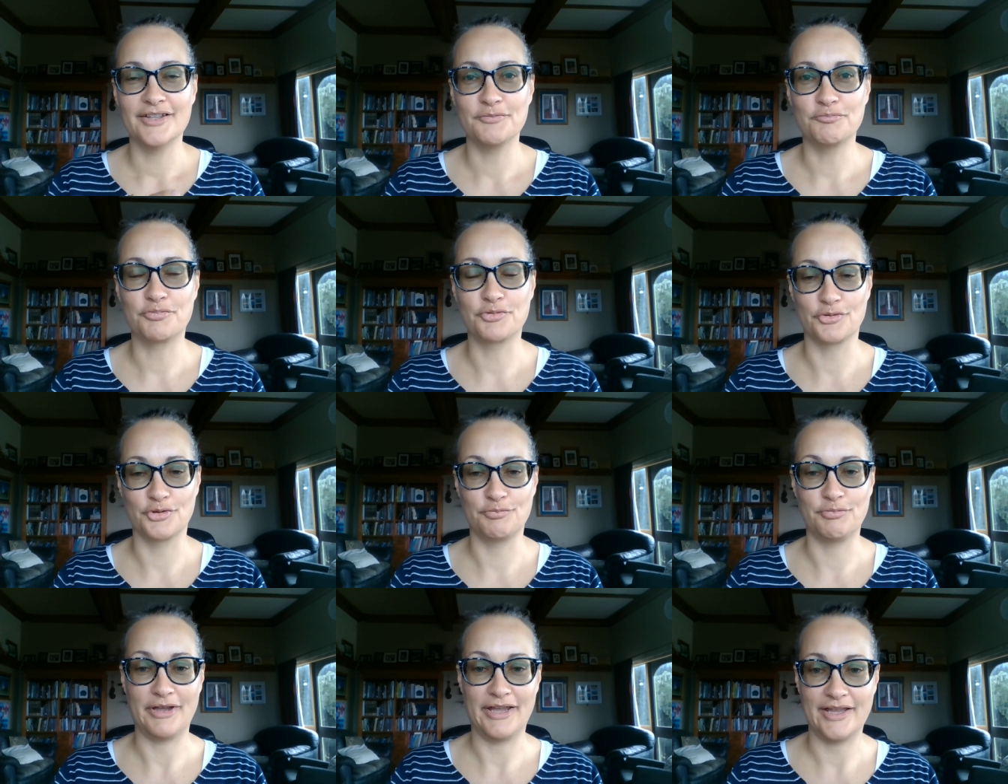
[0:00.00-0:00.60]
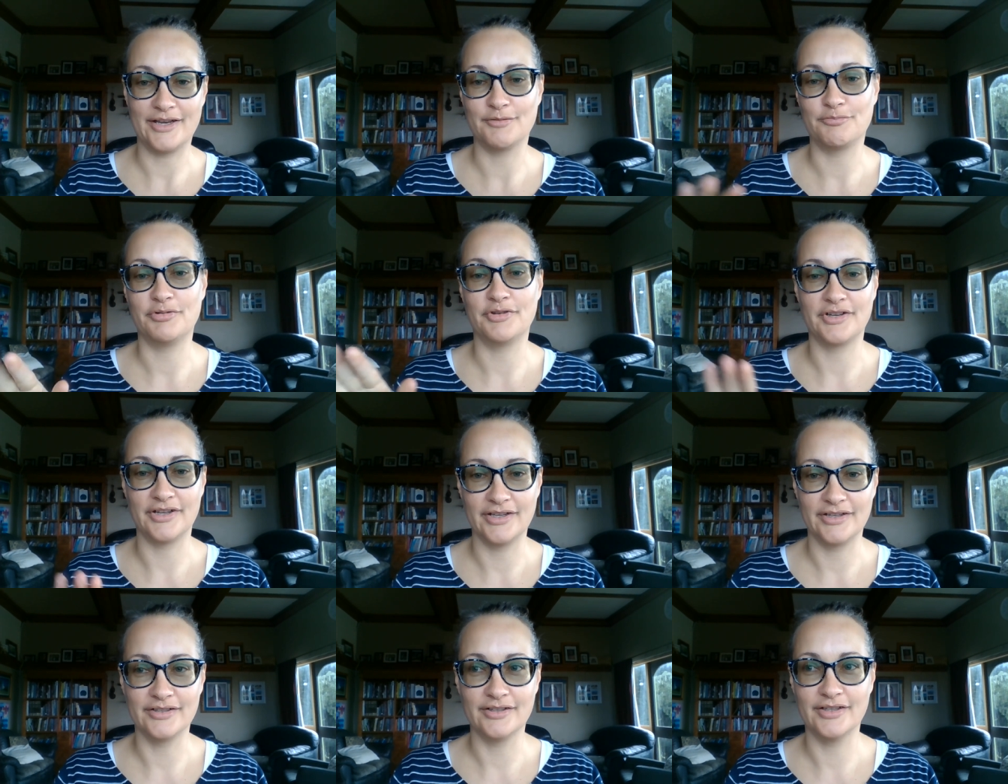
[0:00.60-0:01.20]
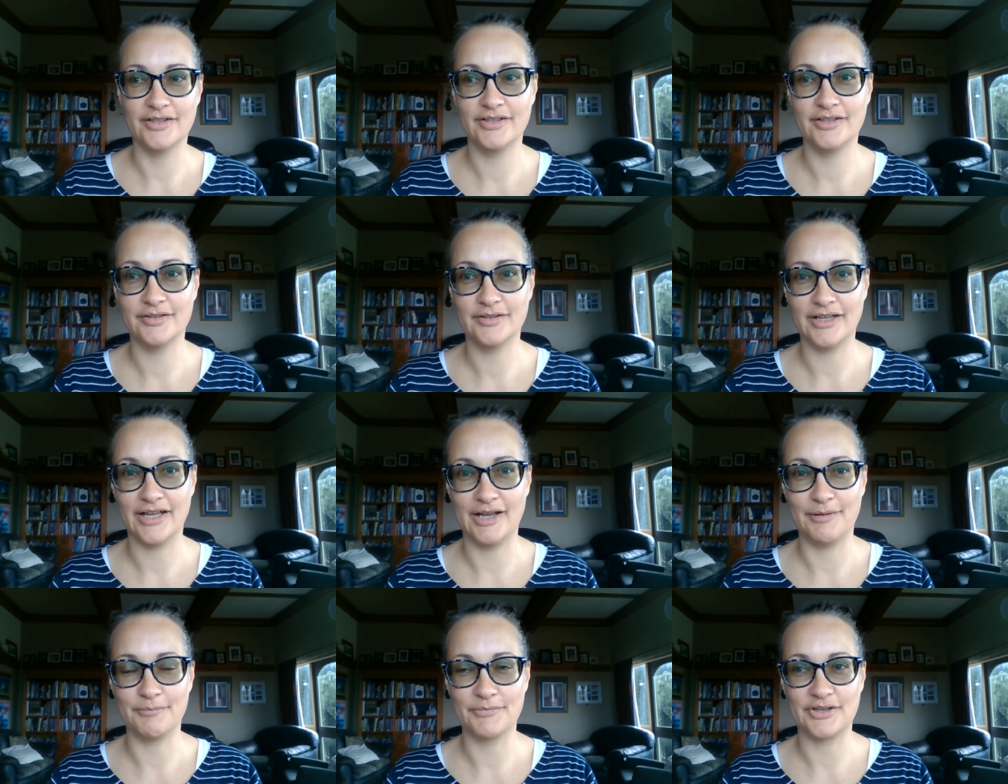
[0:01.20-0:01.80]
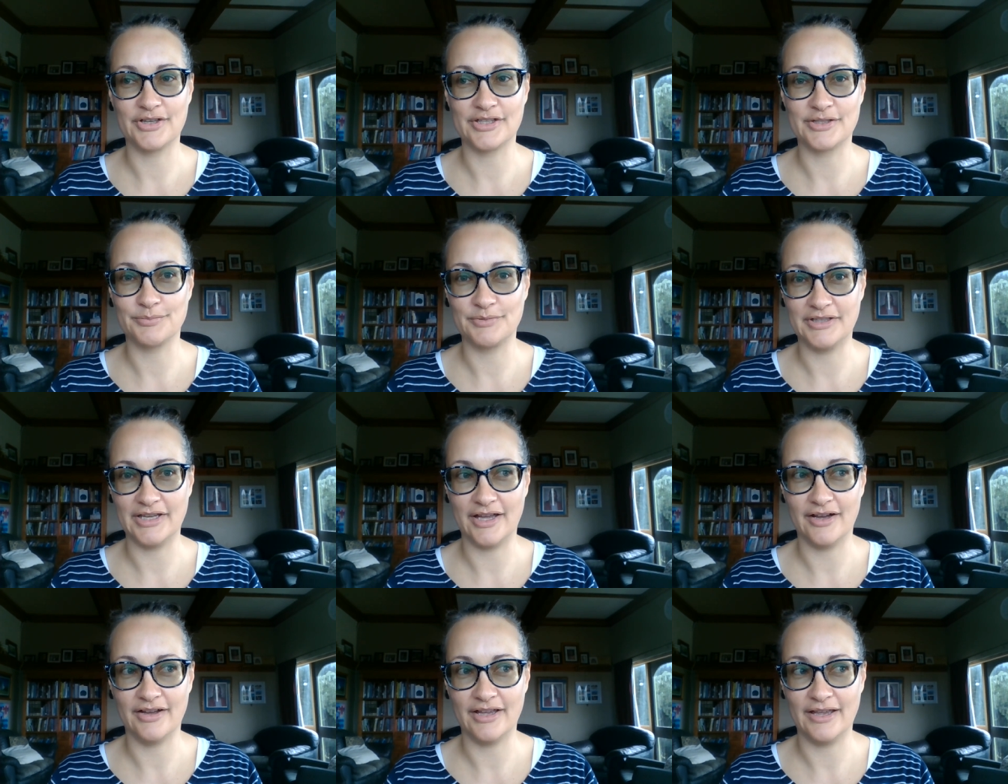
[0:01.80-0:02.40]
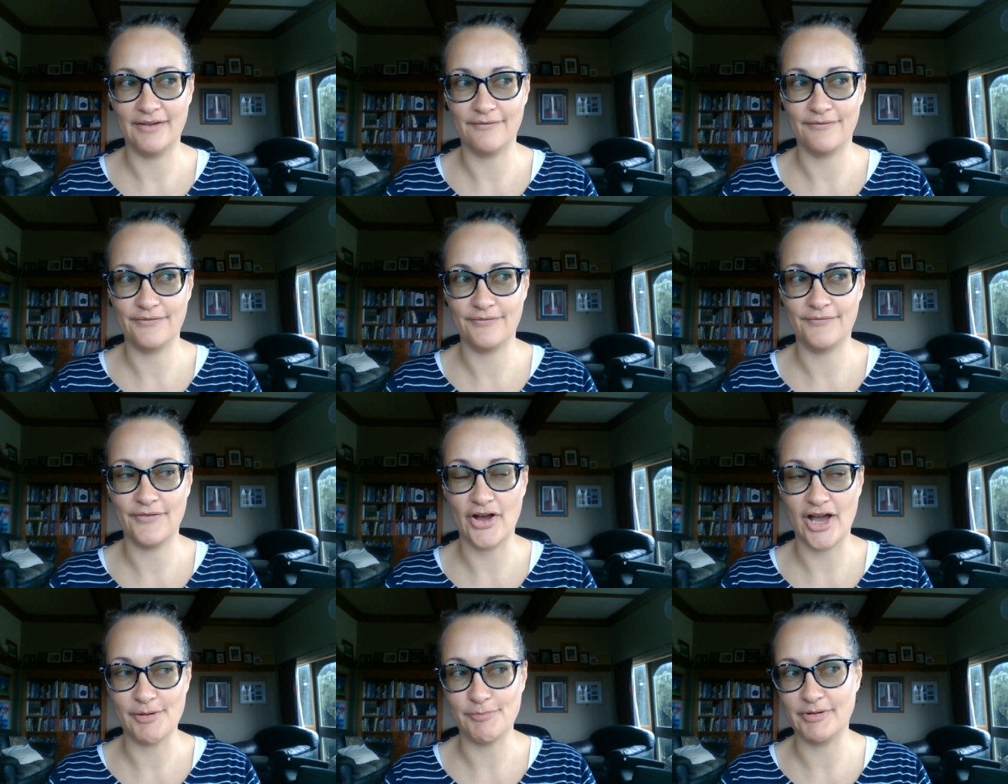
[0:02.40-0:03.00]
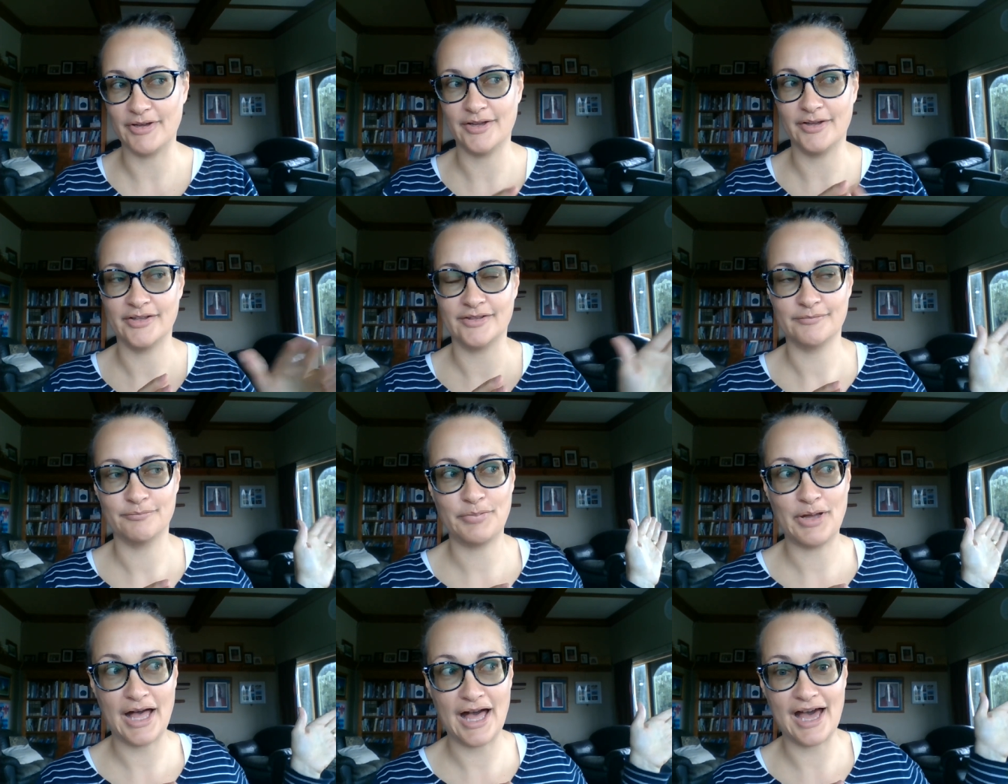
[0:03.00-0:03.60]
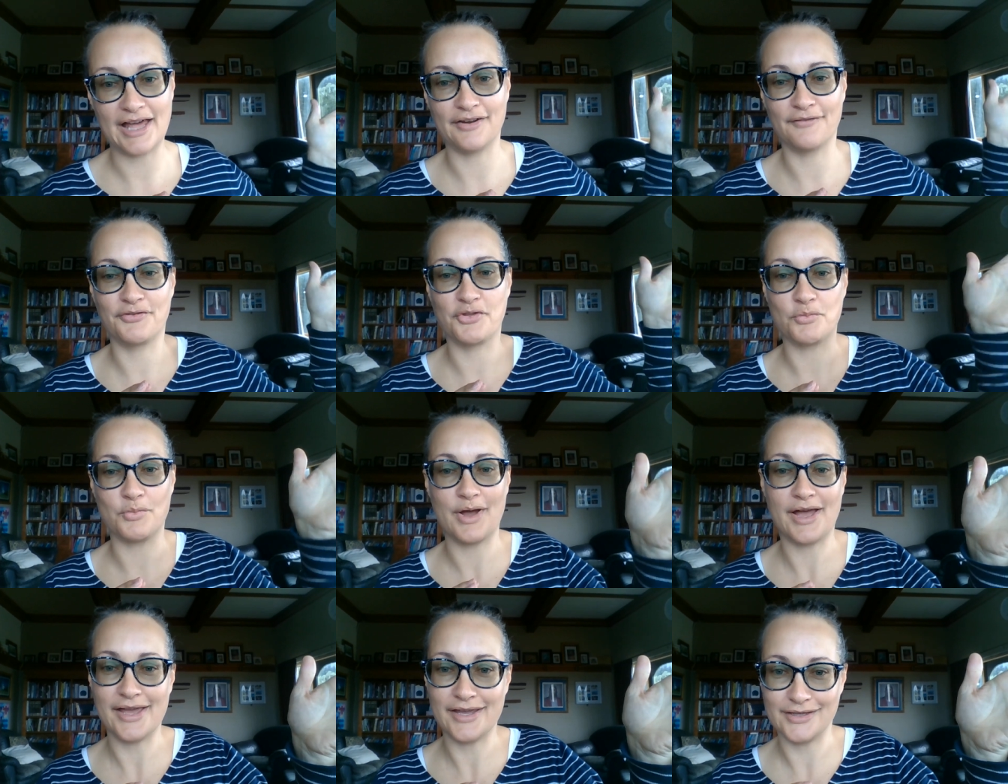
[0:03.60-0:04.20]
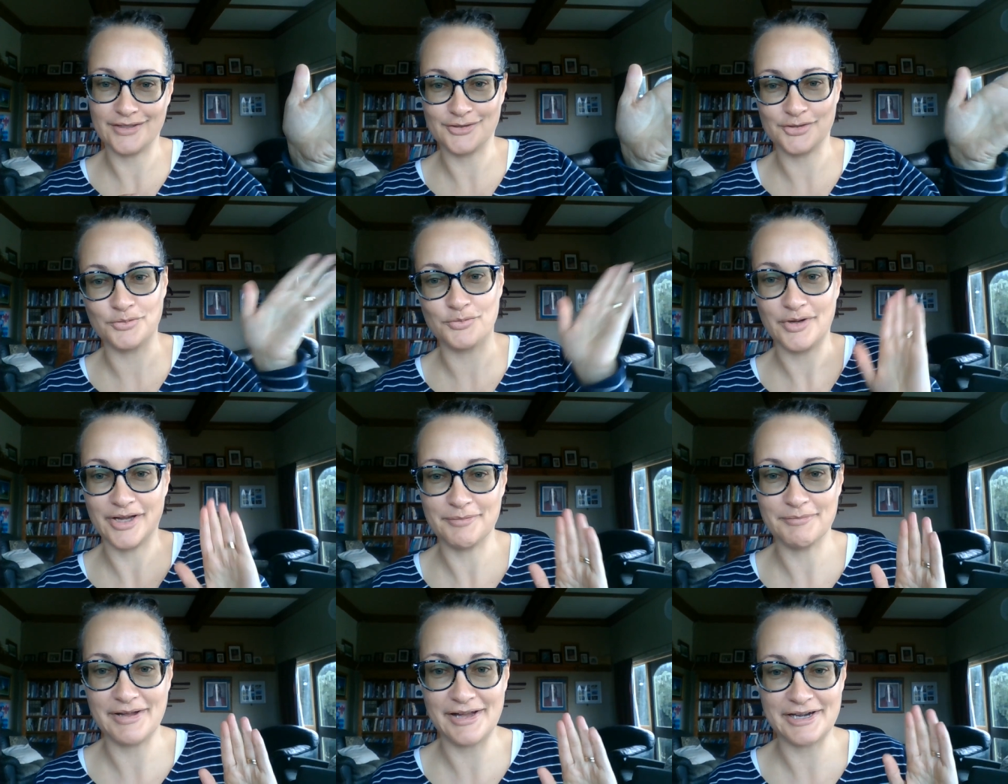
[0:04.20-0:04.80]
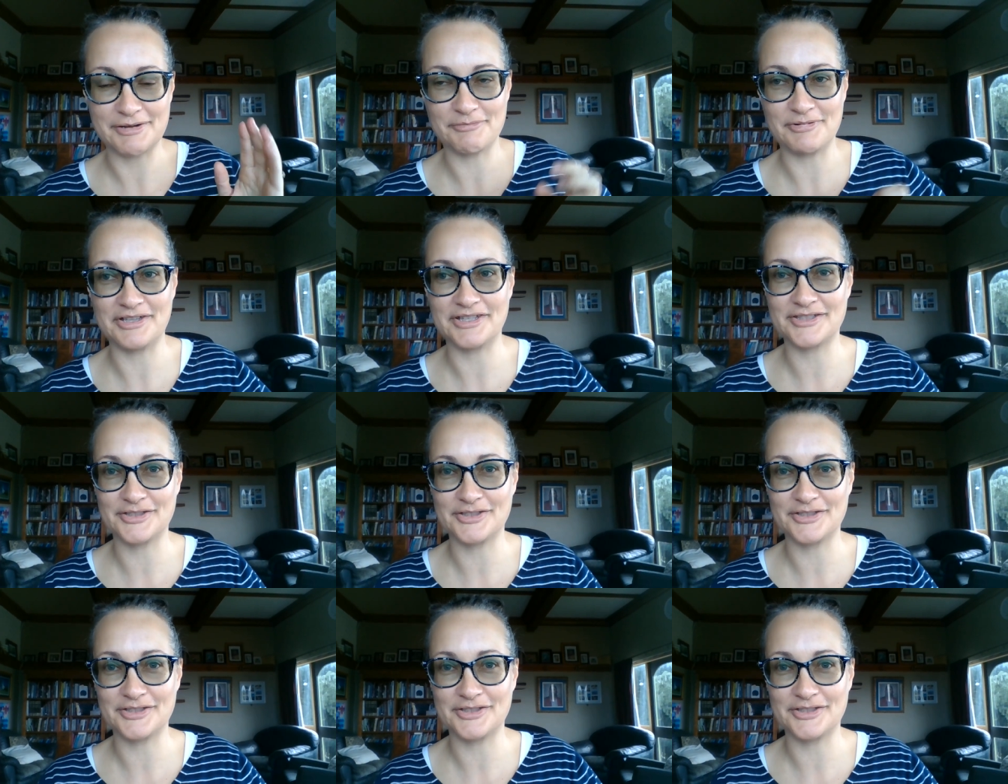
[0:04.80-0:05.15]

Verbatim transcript: broadband put in because um, we now have fibre part of the way to Waimarama.